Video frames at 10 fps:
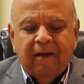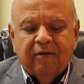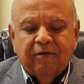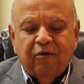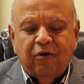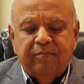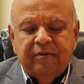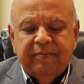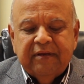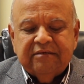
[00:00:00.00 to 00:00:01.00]
On a
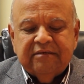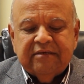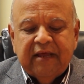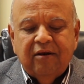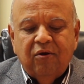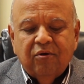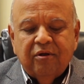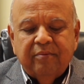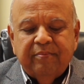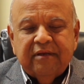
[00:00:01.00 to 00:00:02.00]
global basis and
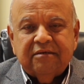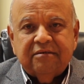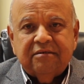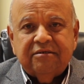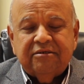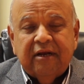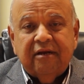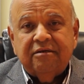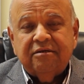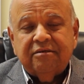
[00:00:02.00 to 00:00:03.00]
local basis,
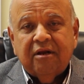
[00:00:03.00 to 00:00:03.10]
challenges